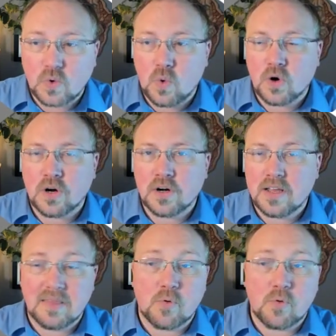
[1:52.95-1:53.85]
or
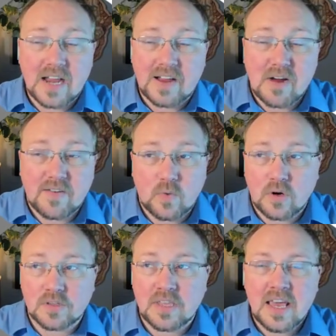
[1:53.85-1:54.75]
in the more not-for-profit
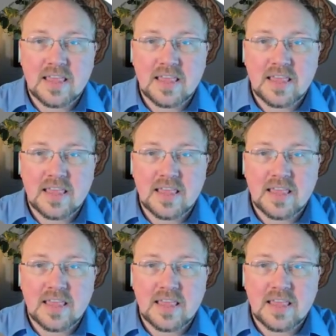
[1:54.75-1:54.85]
world,